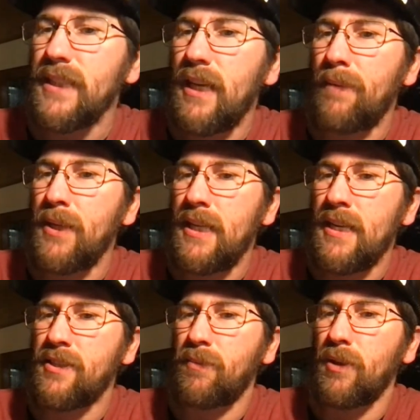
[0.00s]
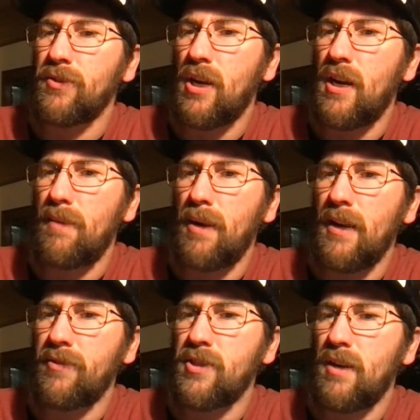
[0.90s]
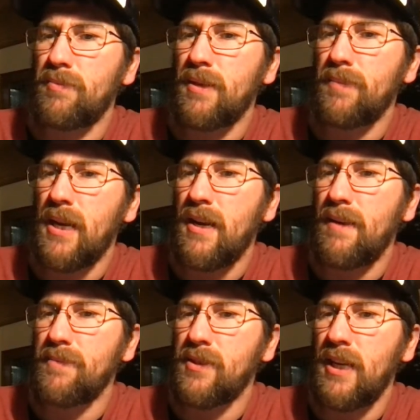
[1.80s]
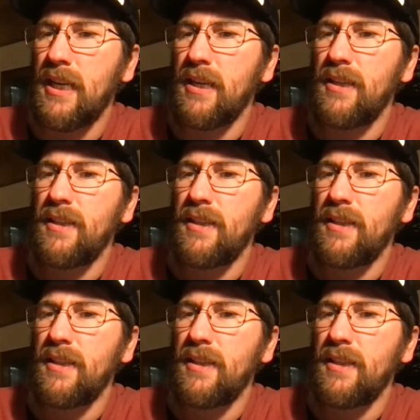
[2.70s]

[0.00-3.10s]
I mean, he has a real job. I have a job sometimes. Like,